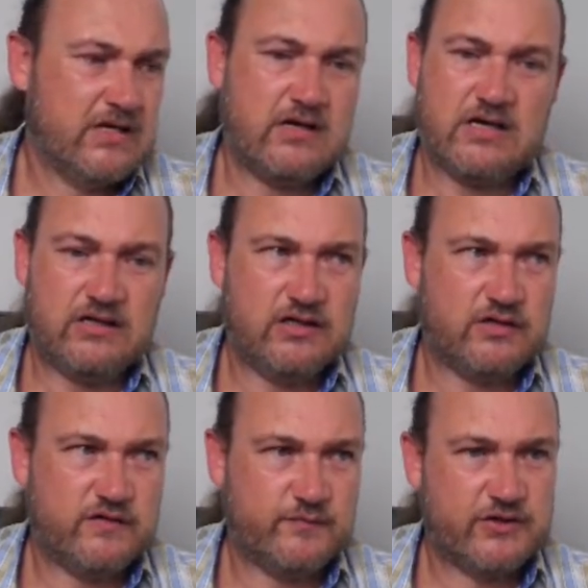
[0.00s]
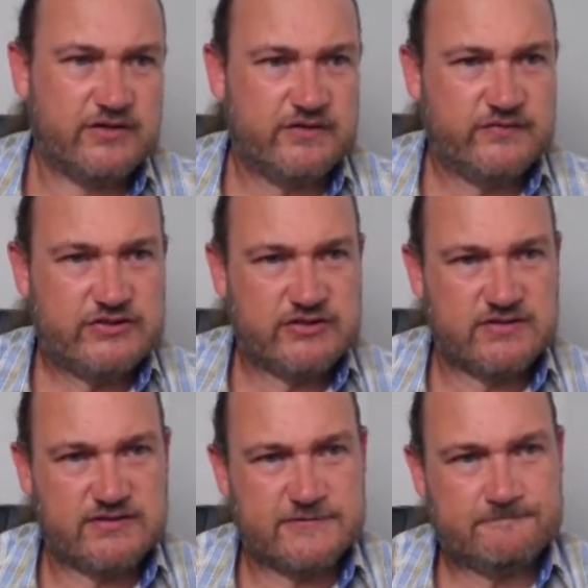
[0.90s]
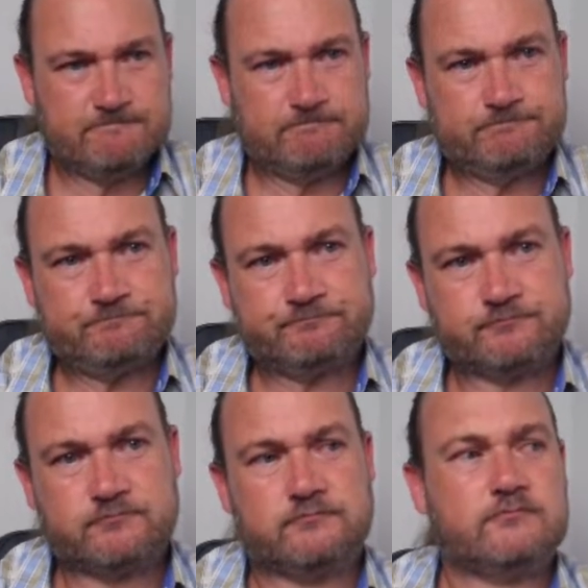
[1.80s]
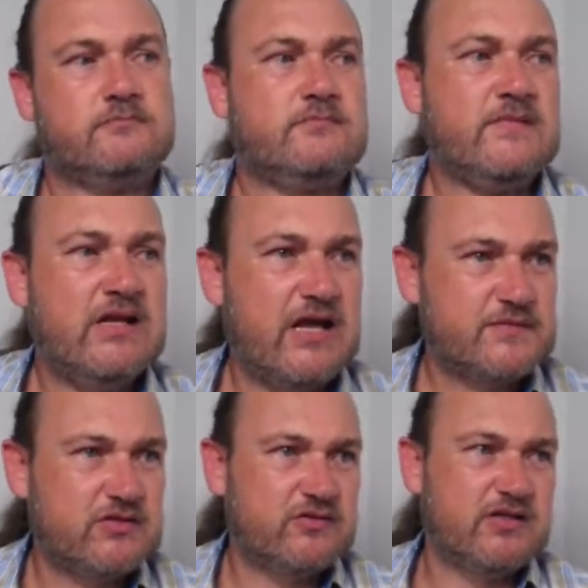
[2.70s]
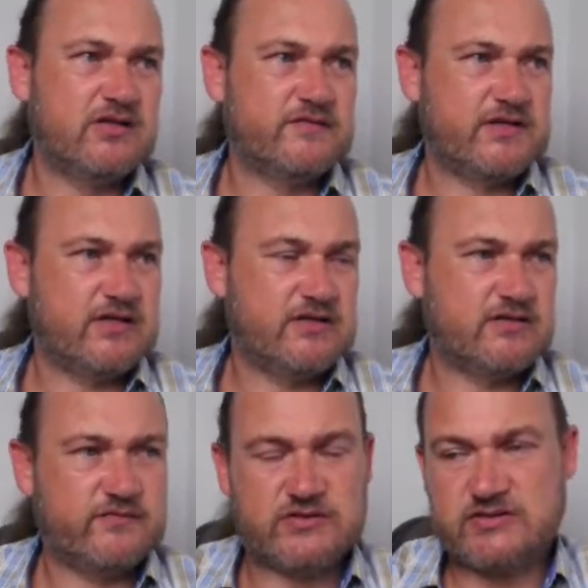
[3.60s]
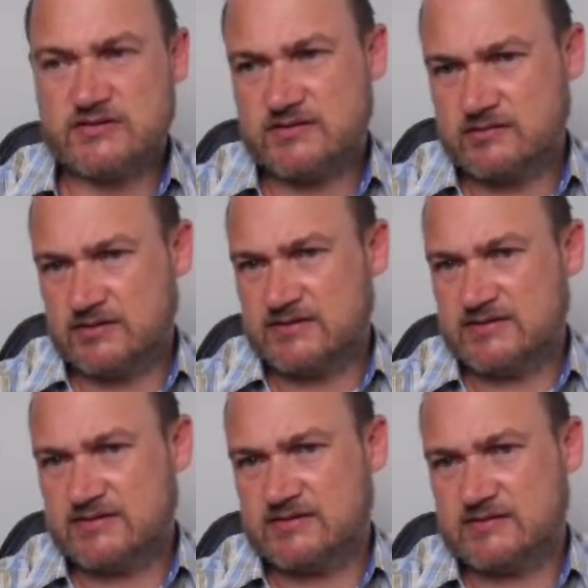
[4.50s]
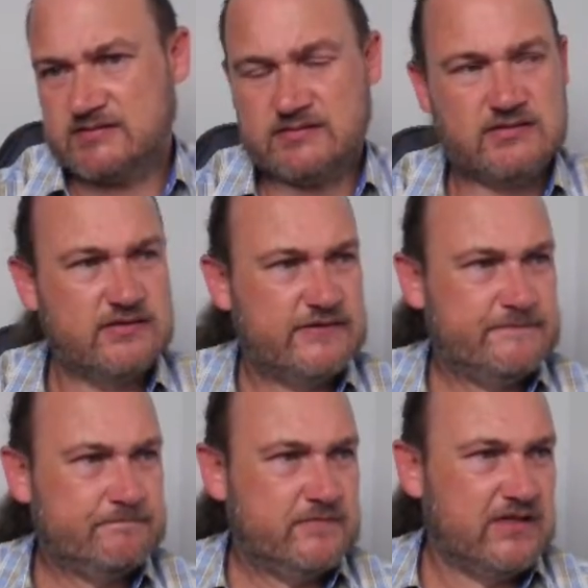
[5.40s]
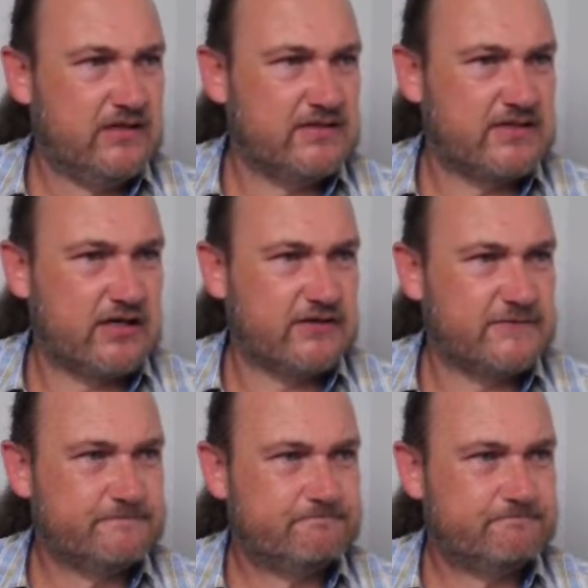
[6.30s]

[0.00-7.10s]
I love my divergence. Absolutely love trading divergence. It's great.